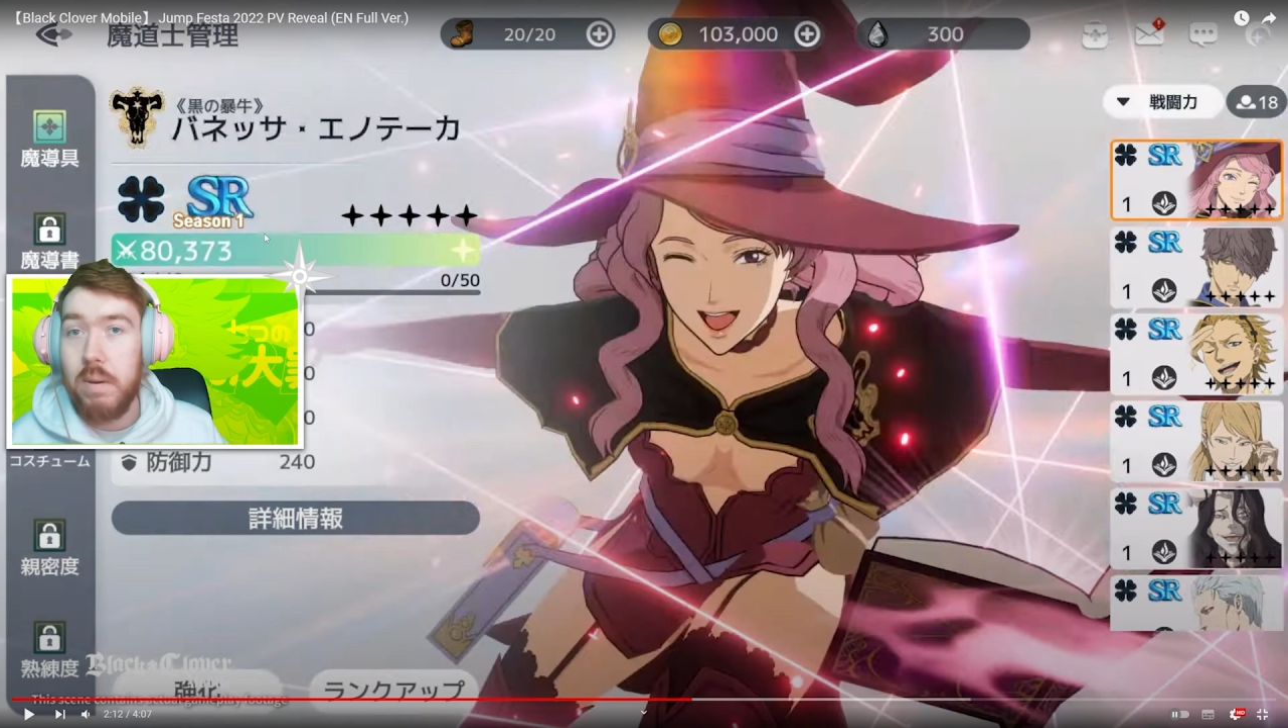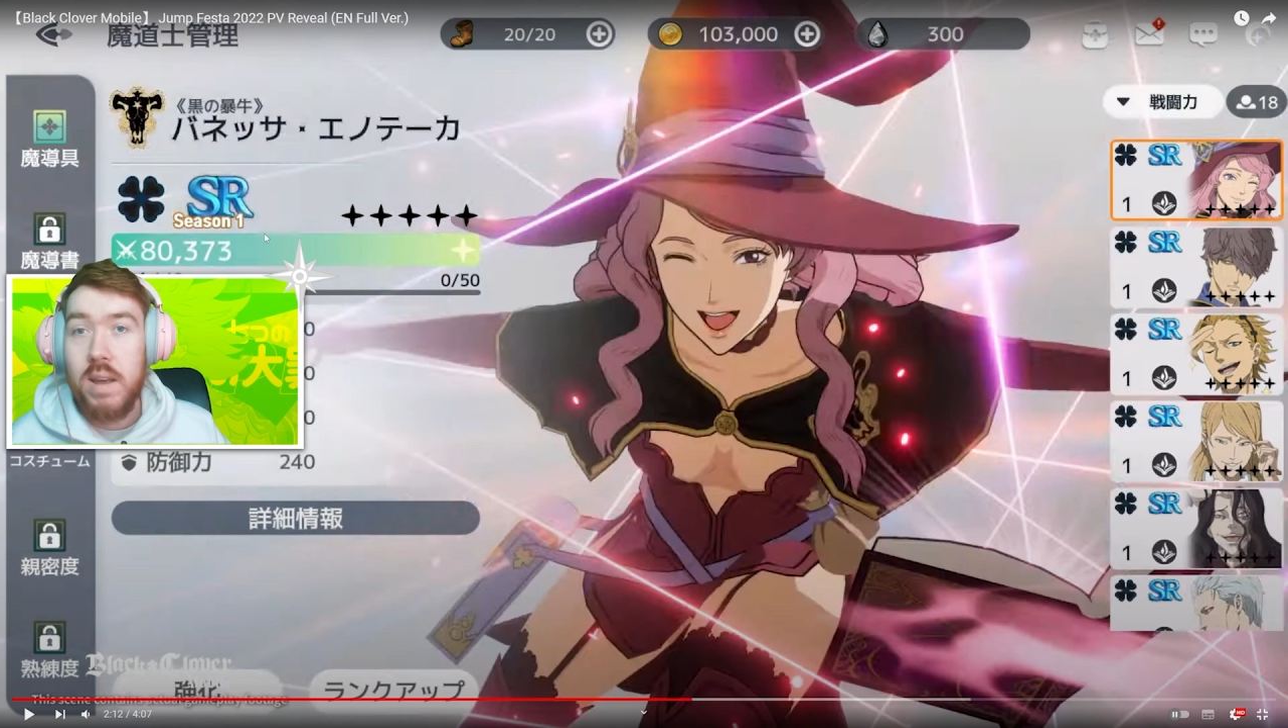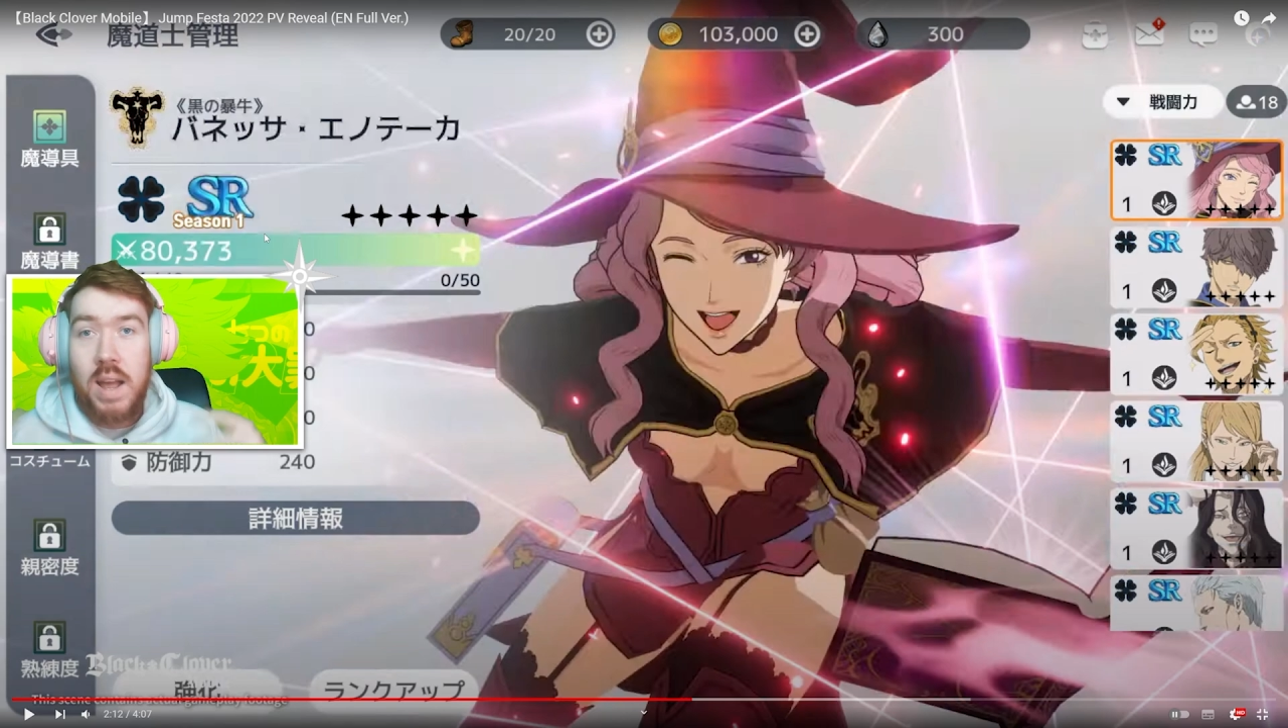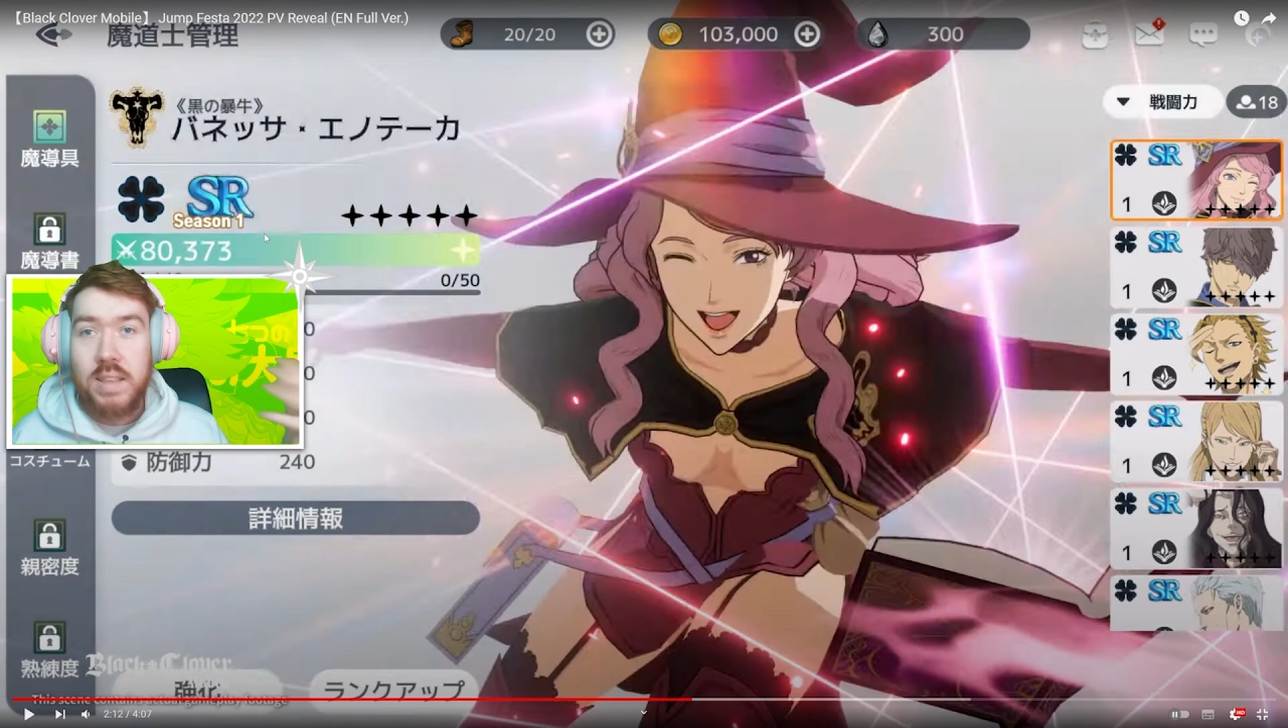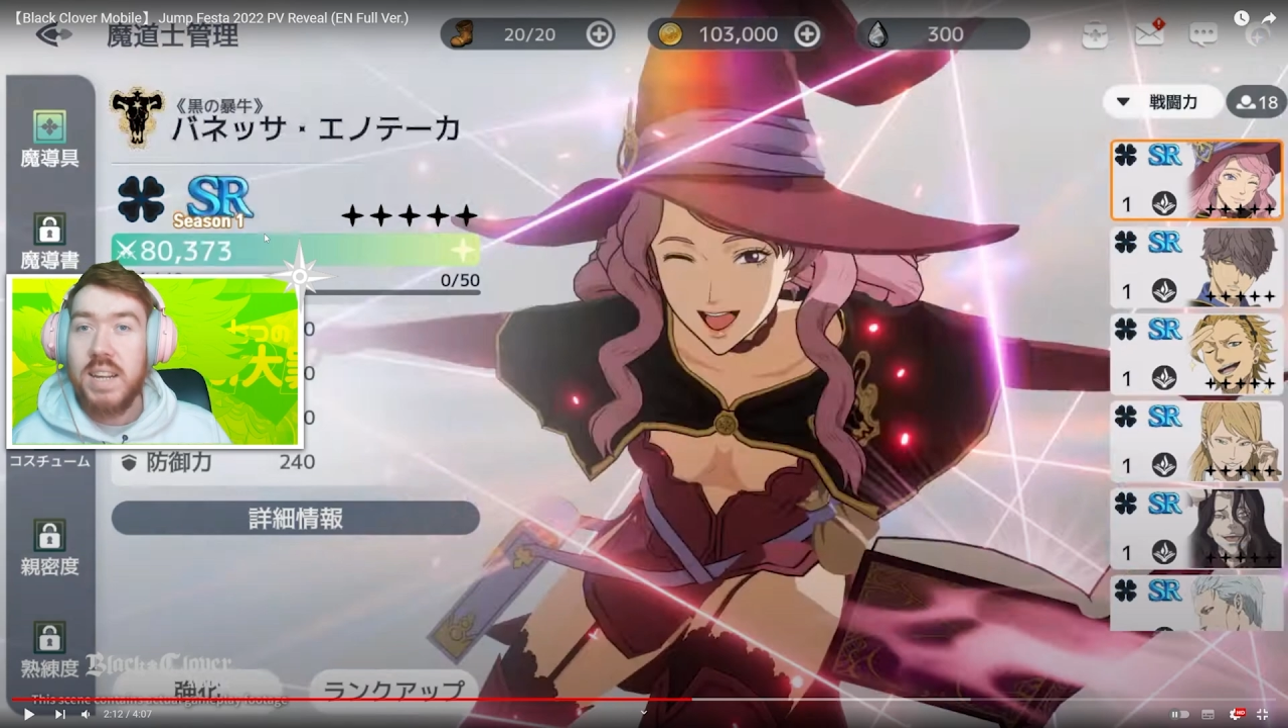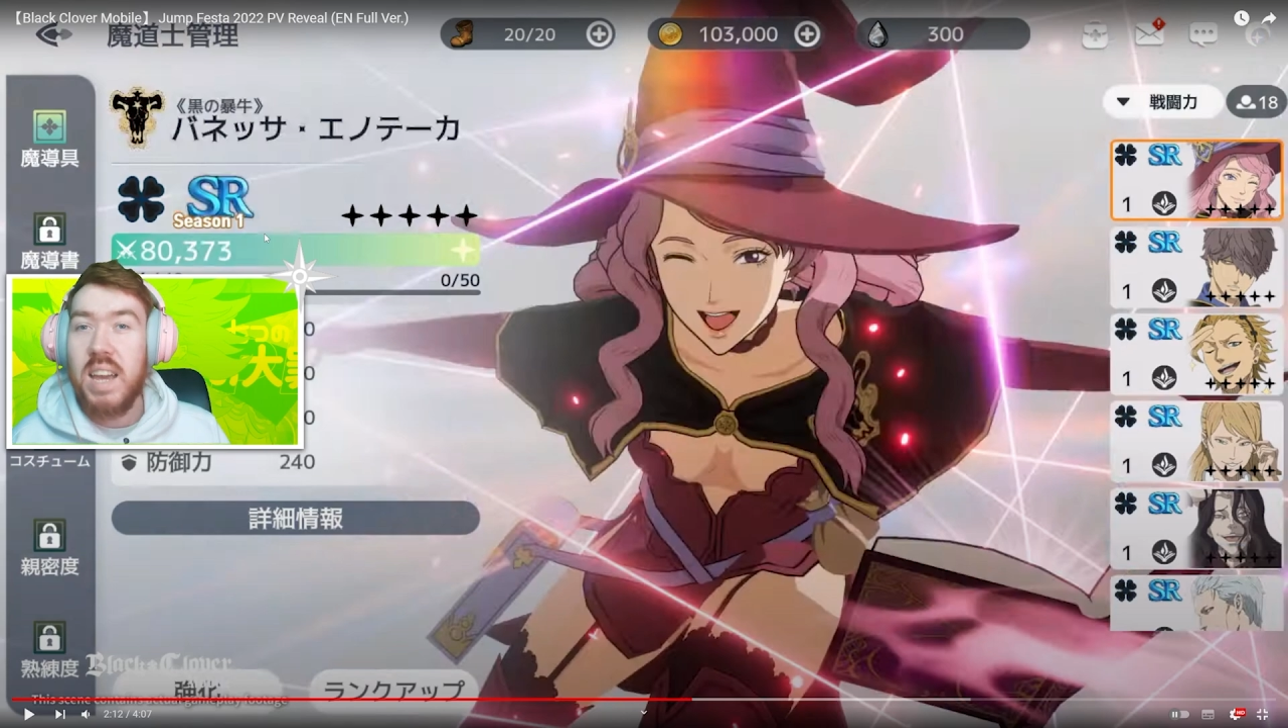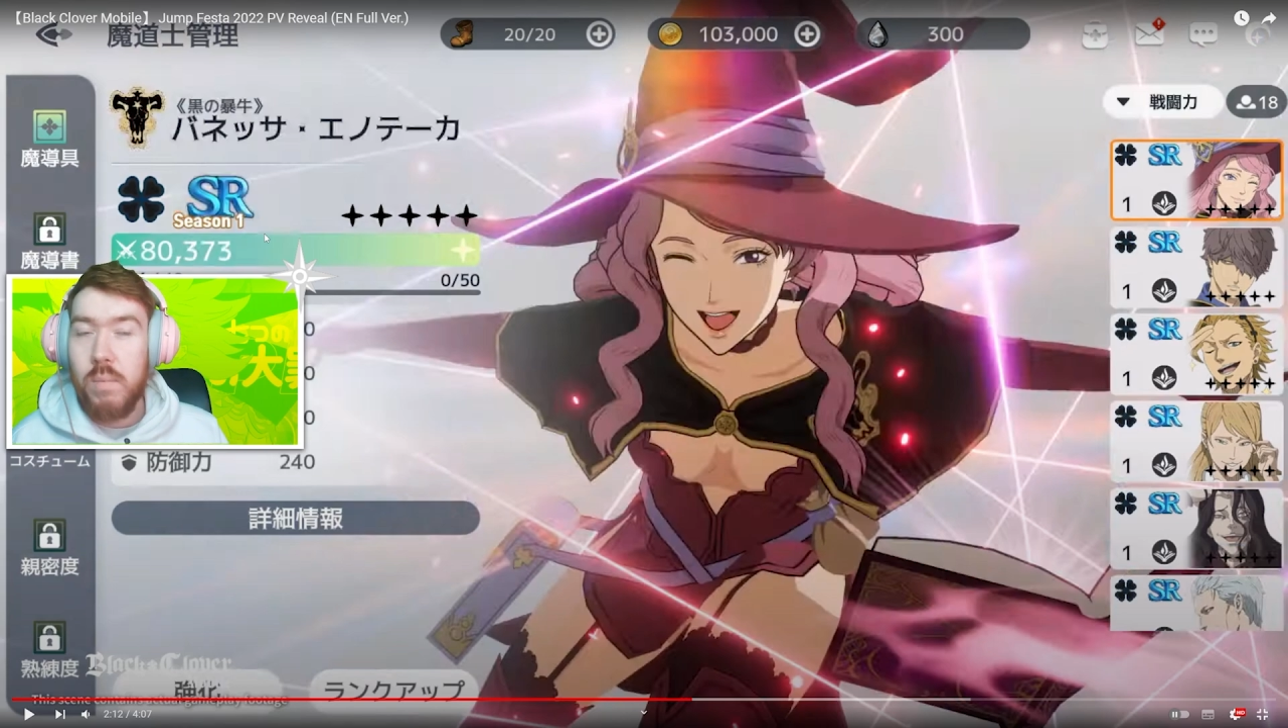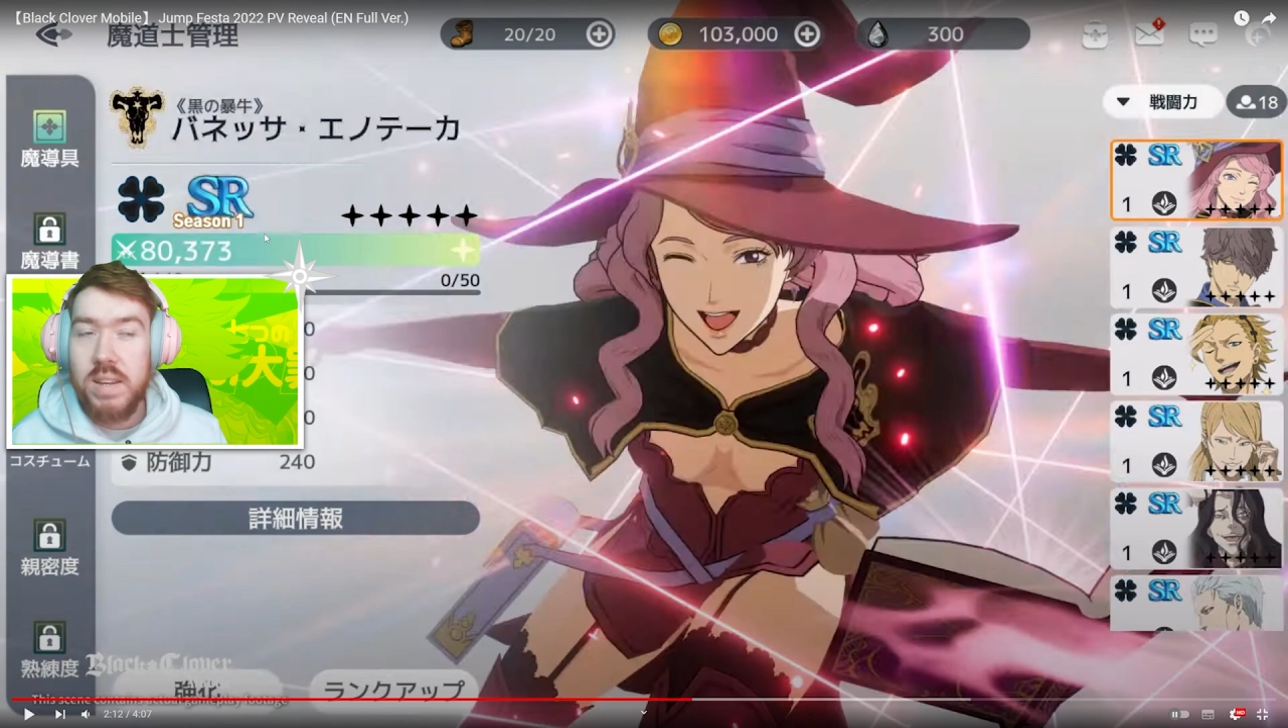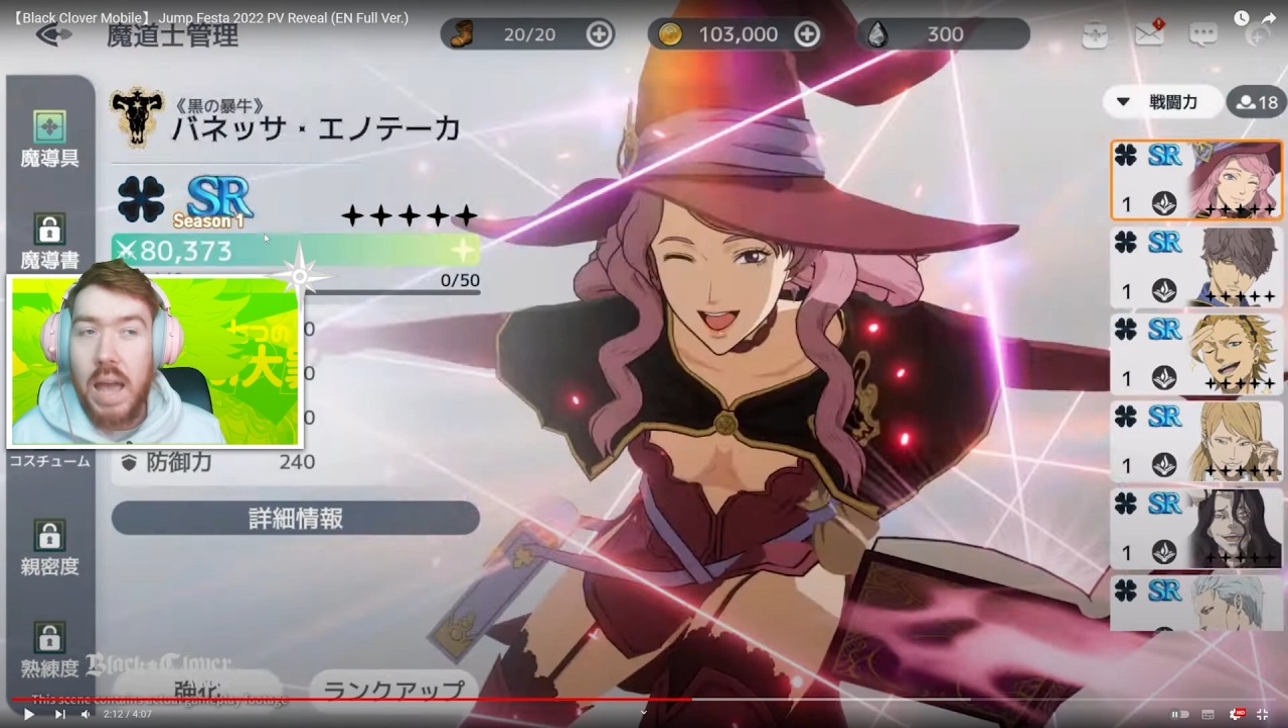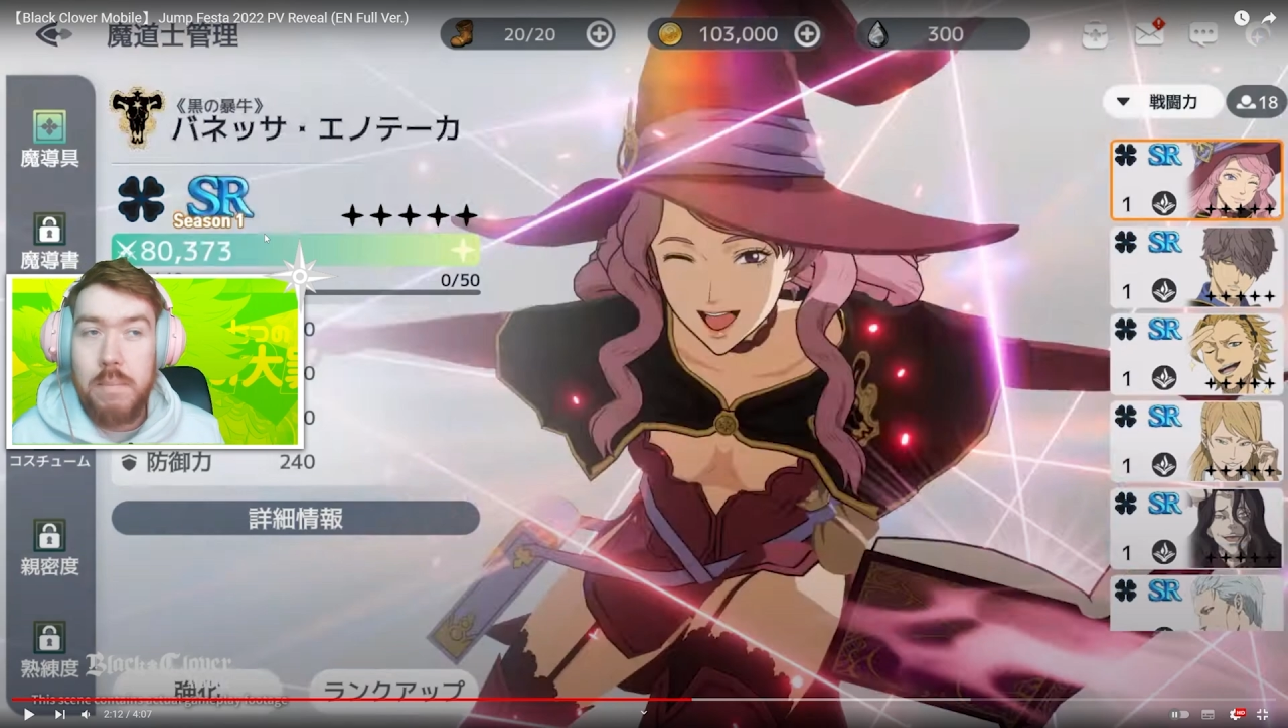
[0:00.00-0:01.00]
but like when